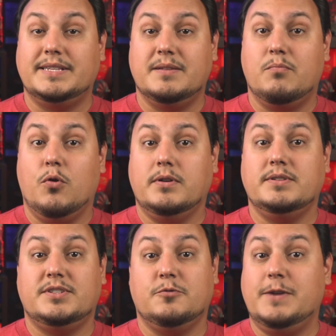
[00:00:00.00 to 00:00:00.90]

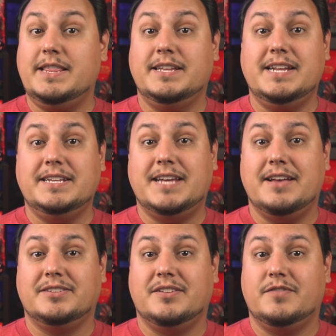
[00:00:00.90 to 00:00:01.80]
important to read the
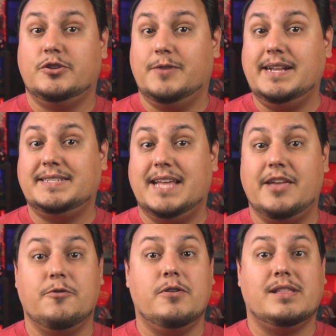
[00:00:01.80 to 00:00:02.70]
details of the traits that
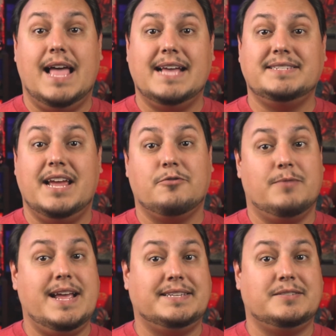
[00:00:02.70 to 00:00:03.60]
your class and
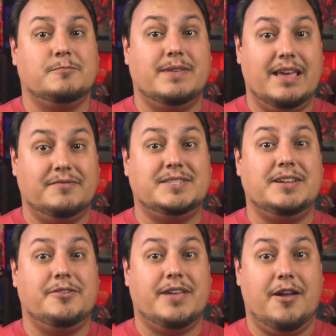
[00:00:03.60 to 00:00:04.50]
race gives to
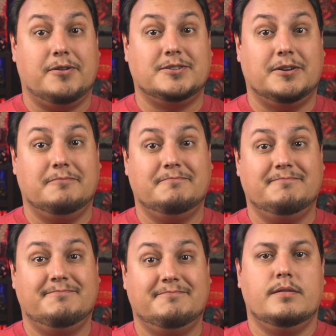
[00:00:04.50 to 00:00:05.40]
your character.
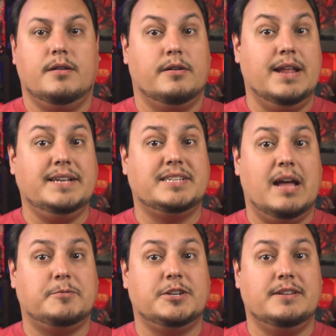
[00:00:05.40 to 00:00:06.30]
Our next
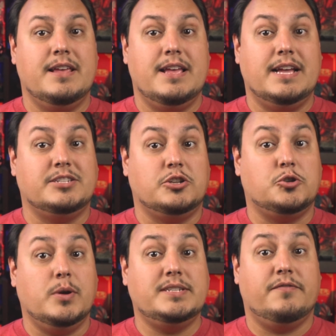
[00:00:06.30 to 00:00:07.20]
option is a choice of